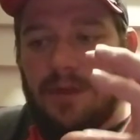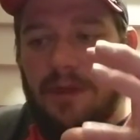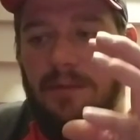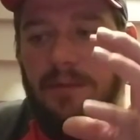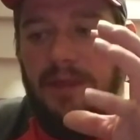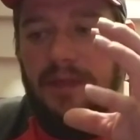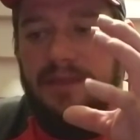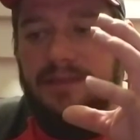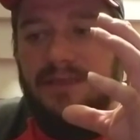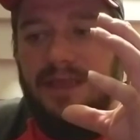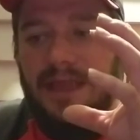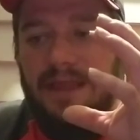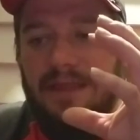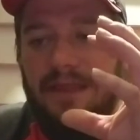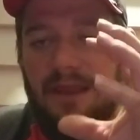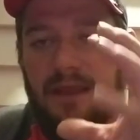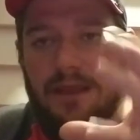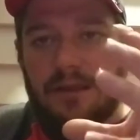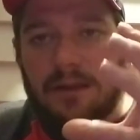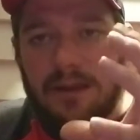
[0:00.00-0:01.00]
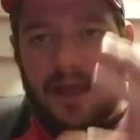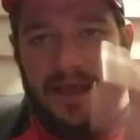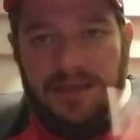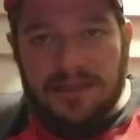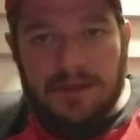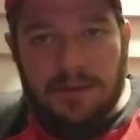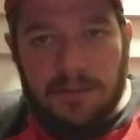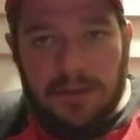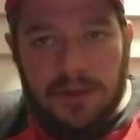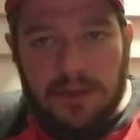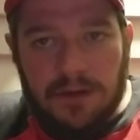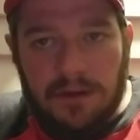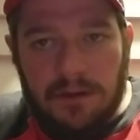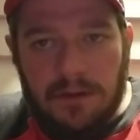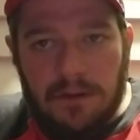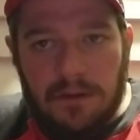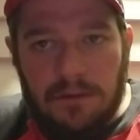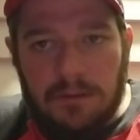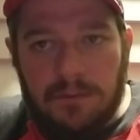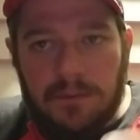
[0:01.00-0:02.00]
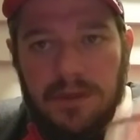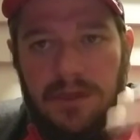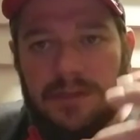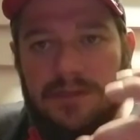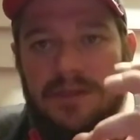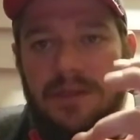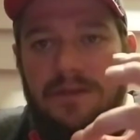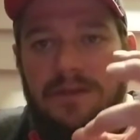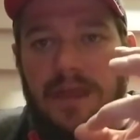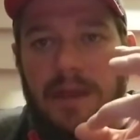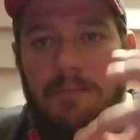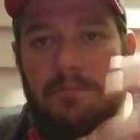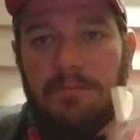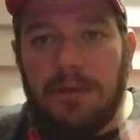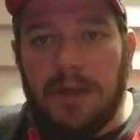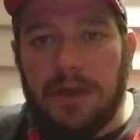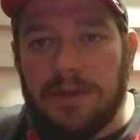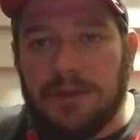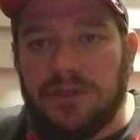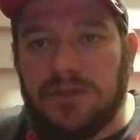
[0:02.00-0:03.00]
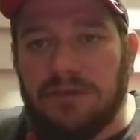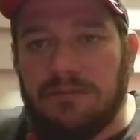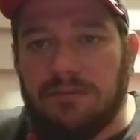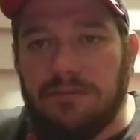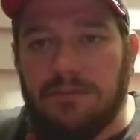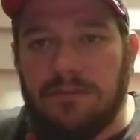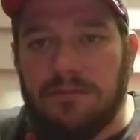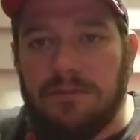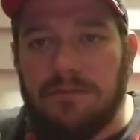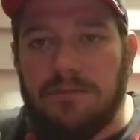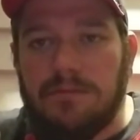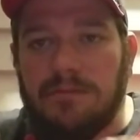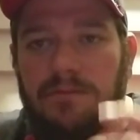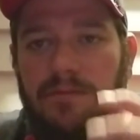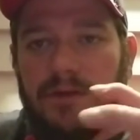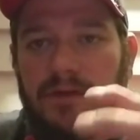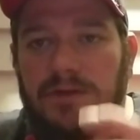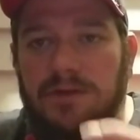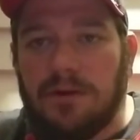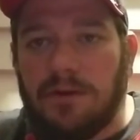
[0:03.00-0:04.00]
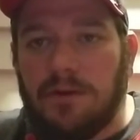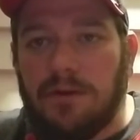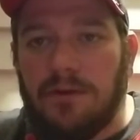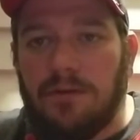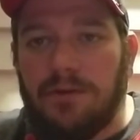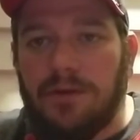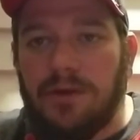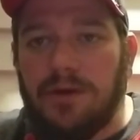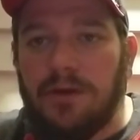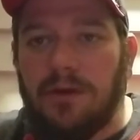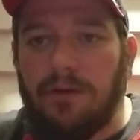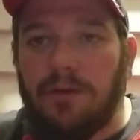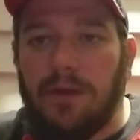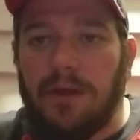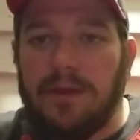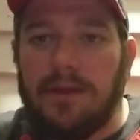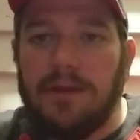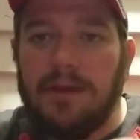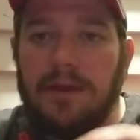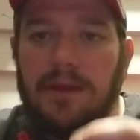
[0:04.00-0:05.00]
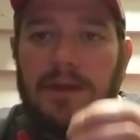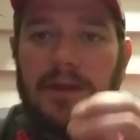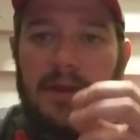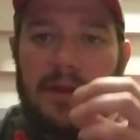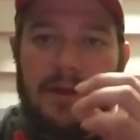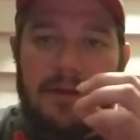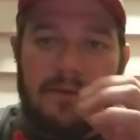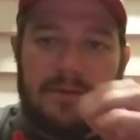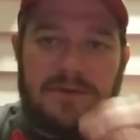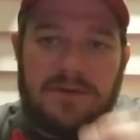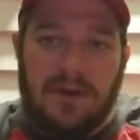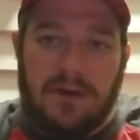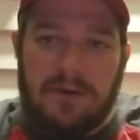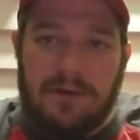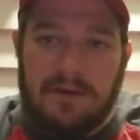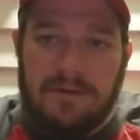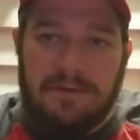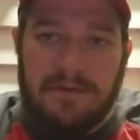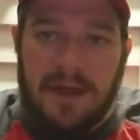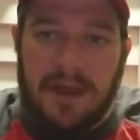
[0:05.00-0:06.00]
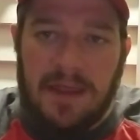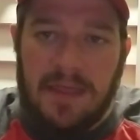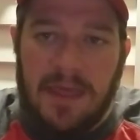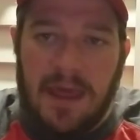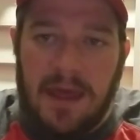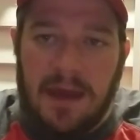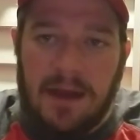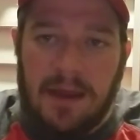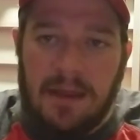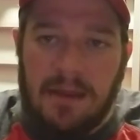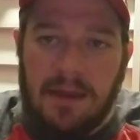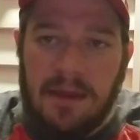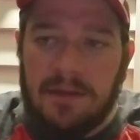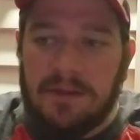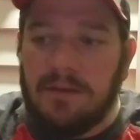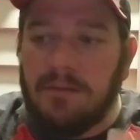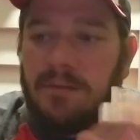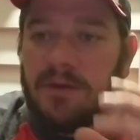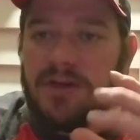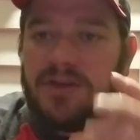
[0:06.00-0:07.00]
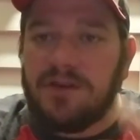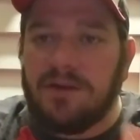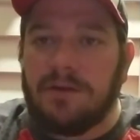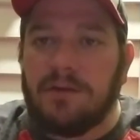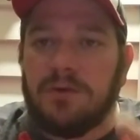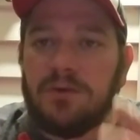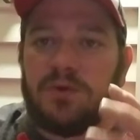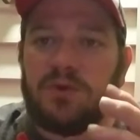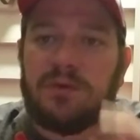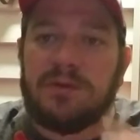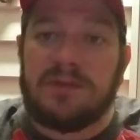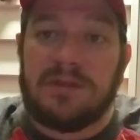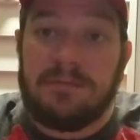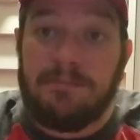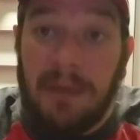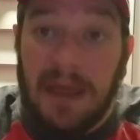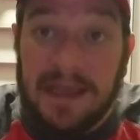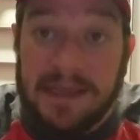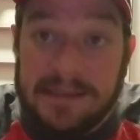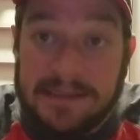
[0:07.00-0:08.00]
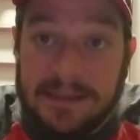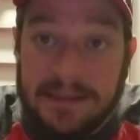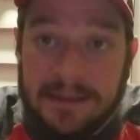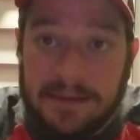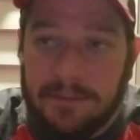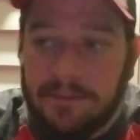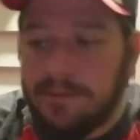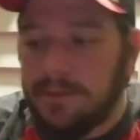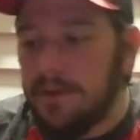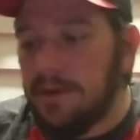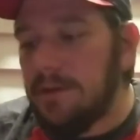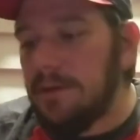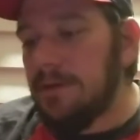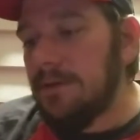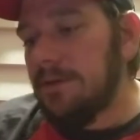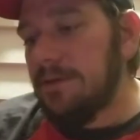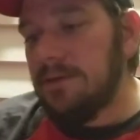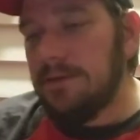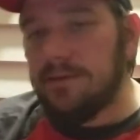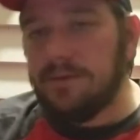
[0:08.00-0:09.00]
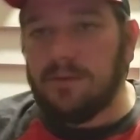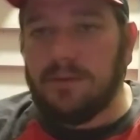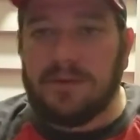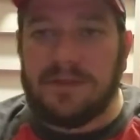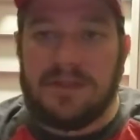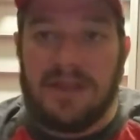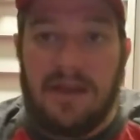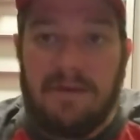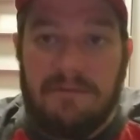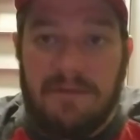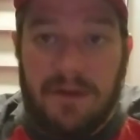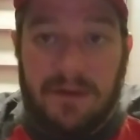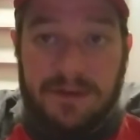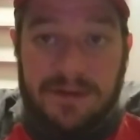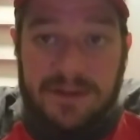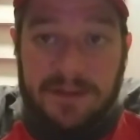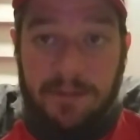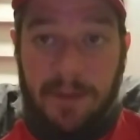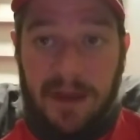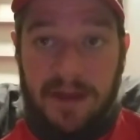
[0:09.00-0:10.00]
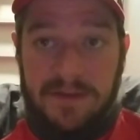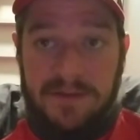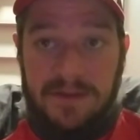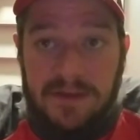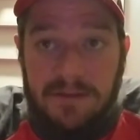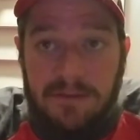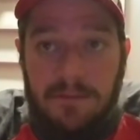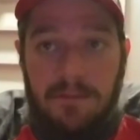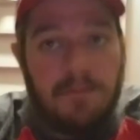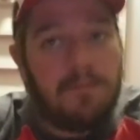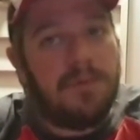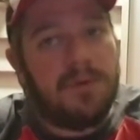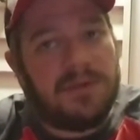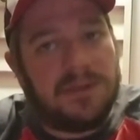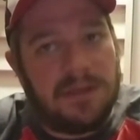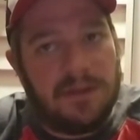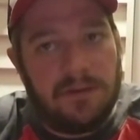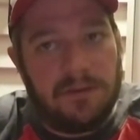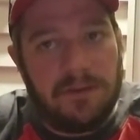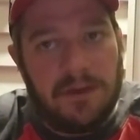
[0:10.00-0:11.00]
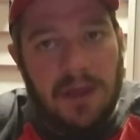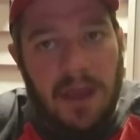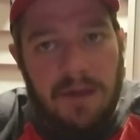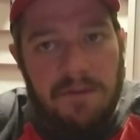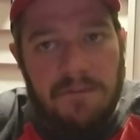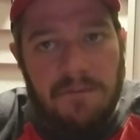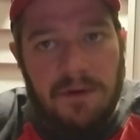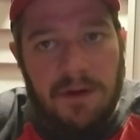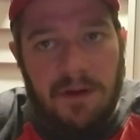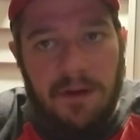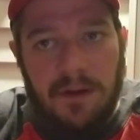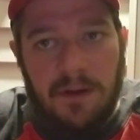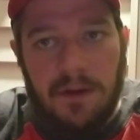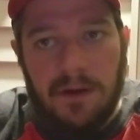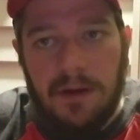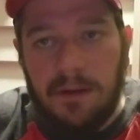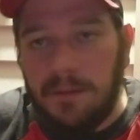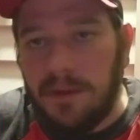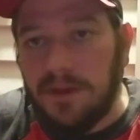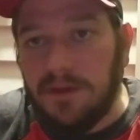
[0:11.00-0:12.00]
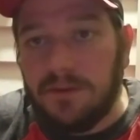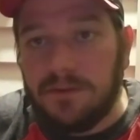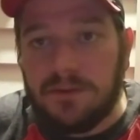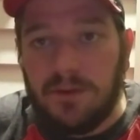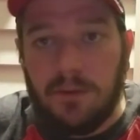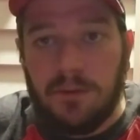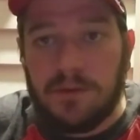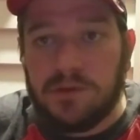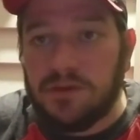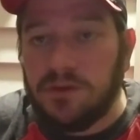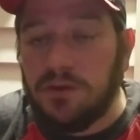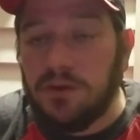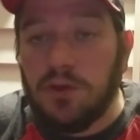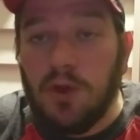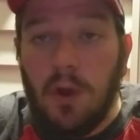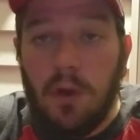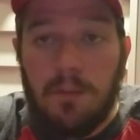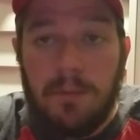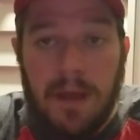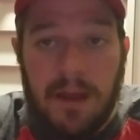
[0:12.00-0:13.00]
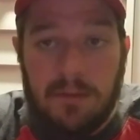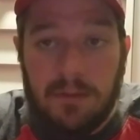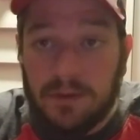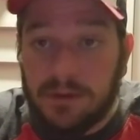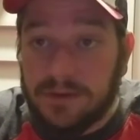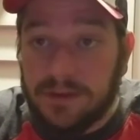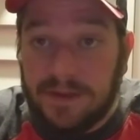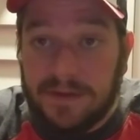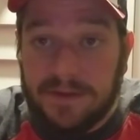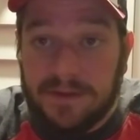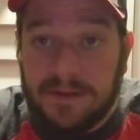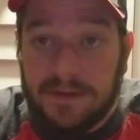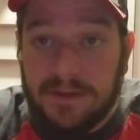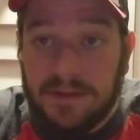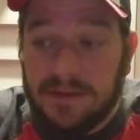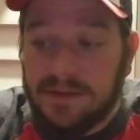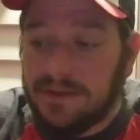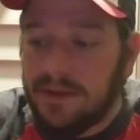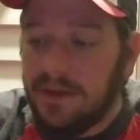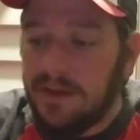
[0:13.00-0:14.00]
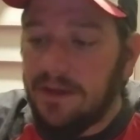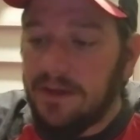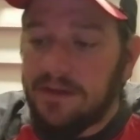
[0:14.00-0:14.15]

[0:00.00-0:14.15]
I mean, it's got the classic Maduro, but it's not that pungent Maduro, you know, like, I'm starting to find that I like the Maduros with spice in them. This one is not very spicy, but still yet very good. I mean, there's almost no pepper zing to this.